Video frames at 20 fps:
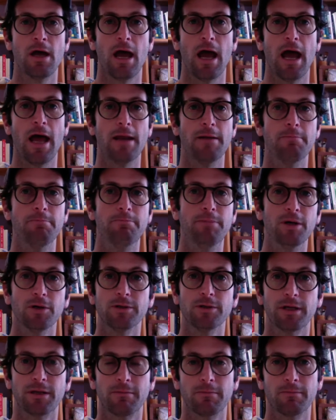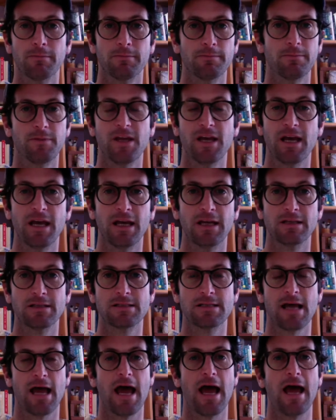and building
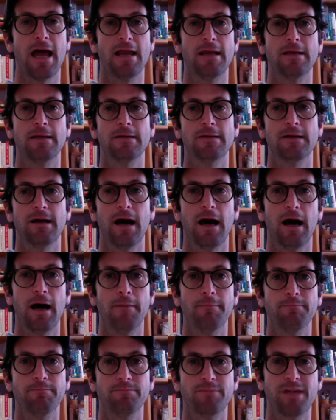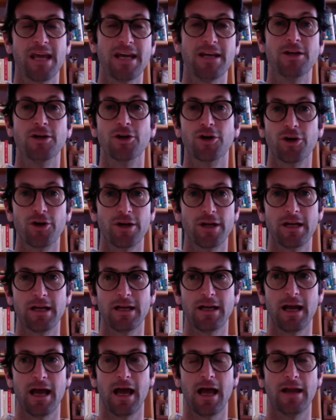things and um, getting
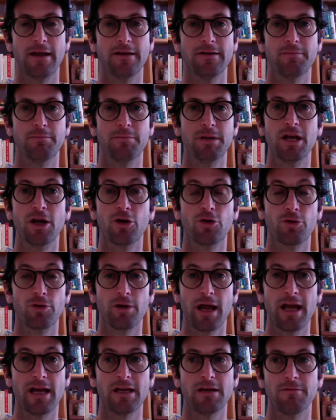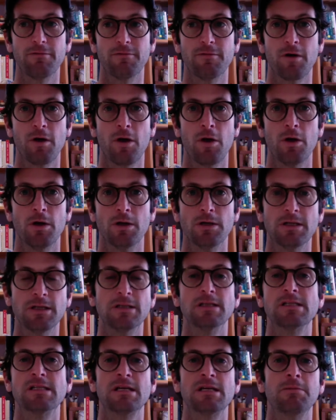dirty and being creative
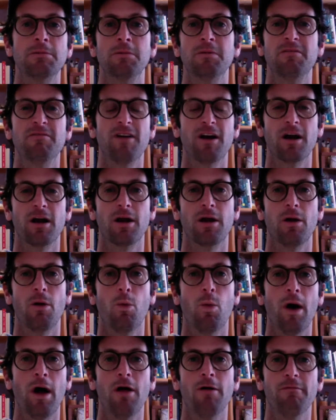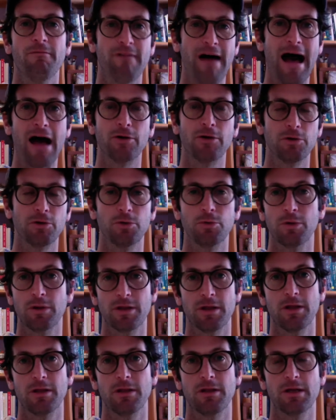didn't seem to be very well valued
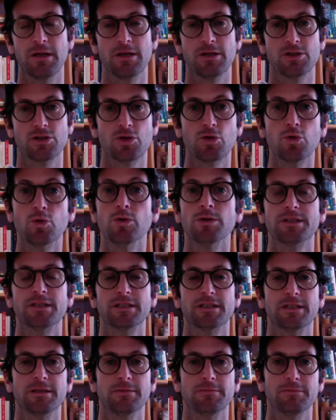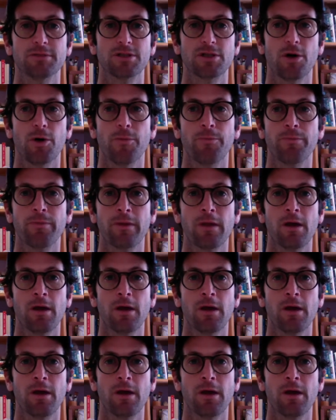within the school system. So